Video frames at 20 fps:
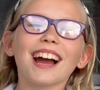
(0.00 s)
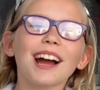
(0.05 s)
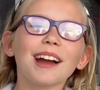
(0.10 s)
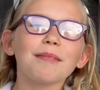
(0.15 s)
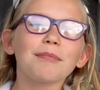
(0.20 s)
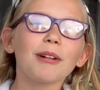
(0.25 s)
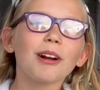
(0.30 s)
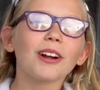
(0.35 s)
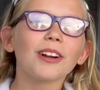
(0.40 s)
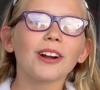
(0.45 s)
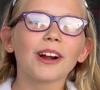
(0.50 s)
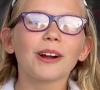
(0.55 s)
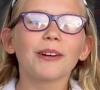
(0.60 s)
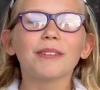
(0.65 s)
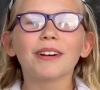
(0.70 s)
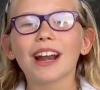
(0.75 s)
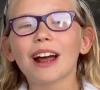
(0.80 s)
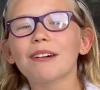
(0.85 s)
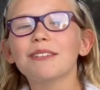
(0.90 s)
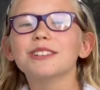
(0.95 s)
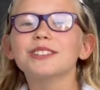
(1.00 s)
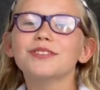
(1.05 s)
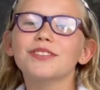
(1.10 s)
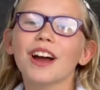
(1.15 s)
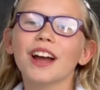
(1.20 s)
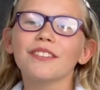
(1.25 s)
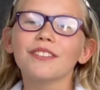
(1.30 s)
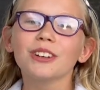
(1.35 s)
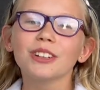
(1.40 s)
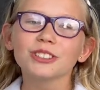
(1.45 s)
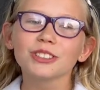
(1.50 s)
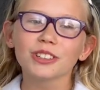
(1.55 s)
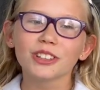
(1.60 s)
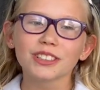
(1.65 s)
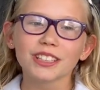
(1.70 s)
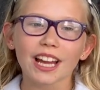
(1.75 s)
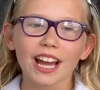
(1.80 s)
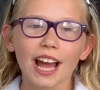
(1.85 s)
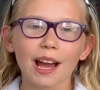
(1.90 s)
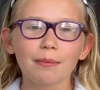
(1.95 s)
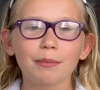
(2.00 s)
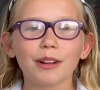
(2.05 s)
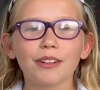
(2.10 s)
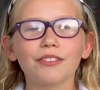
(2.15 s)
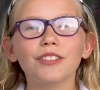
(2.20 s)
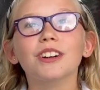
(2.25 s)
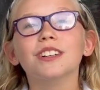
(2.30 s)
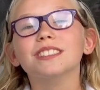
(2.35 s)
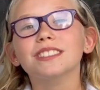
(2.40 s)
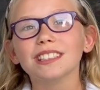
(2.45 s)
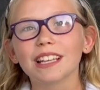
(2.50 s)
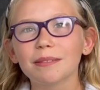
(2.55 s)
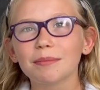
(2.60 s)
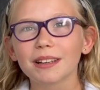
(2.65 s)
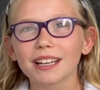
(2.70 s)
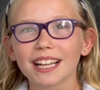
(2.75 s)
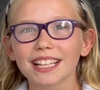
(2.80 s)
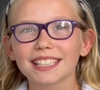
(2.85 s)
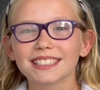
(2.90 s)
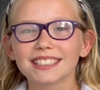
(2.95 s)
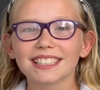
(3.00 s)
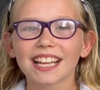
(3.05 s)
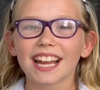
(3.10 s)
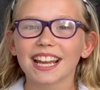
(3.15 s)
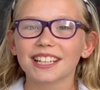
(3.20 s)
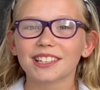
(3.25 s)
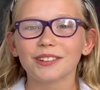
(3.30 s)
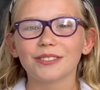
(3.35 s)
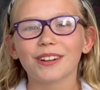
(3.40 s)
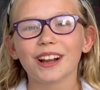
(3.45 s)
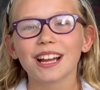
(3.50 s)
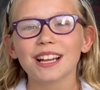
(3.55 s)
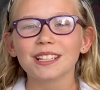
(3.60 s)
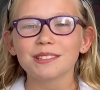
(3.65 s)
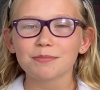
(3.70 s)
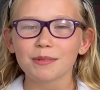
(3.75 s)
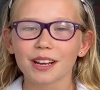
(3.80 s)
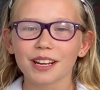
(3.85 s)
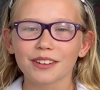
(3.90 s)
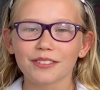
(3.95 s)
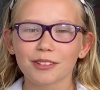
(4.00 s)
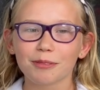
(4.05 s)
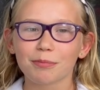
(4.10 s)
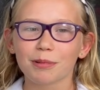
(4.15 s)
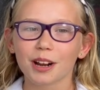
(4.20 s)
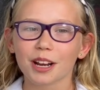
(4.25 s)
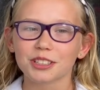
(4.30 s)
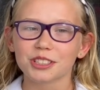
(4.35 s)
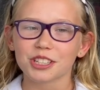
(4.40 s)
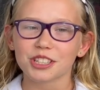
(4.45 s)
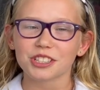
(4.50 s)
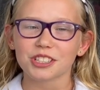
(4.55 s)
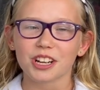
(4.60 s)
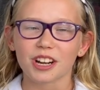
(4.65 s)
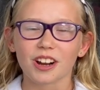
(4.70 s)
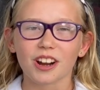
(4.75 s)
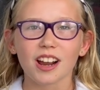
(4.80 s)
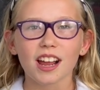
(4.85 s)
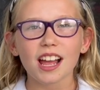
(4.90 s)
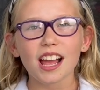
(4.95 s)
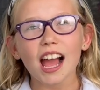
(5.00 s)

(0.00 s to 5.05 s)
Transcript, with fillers: I'm Margaret. When I was five years old, I had my first lemonade stand to raise money for Project Share.